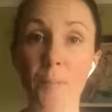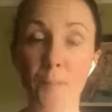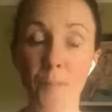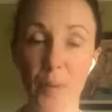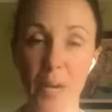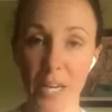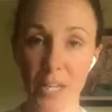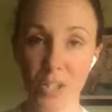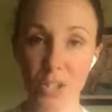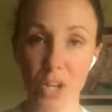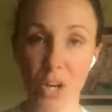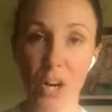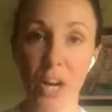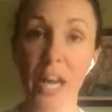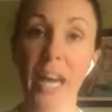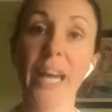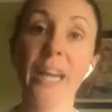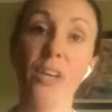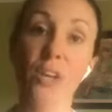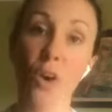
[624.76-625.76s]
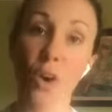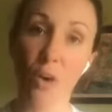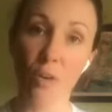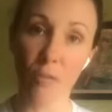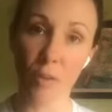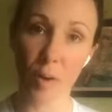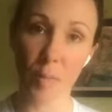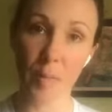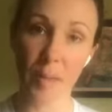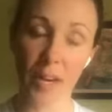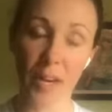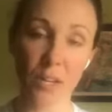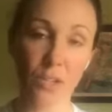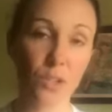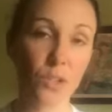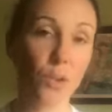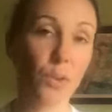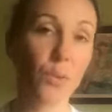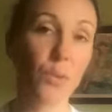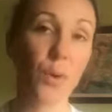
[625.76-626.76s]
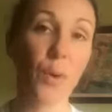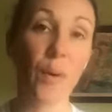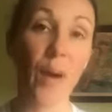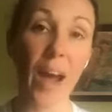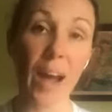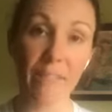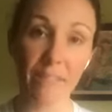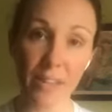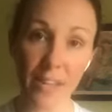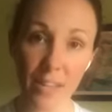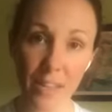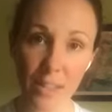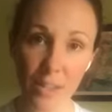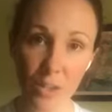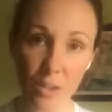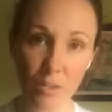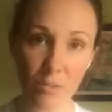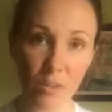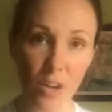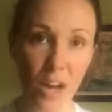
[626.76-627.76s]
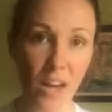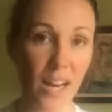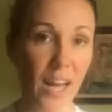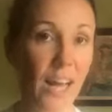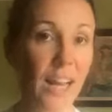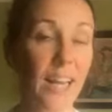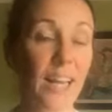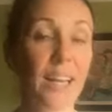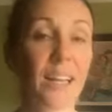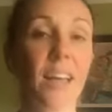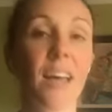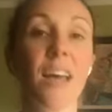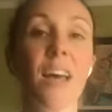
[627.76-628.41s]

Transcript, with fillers: picture and go from there. So throw everything you've got at it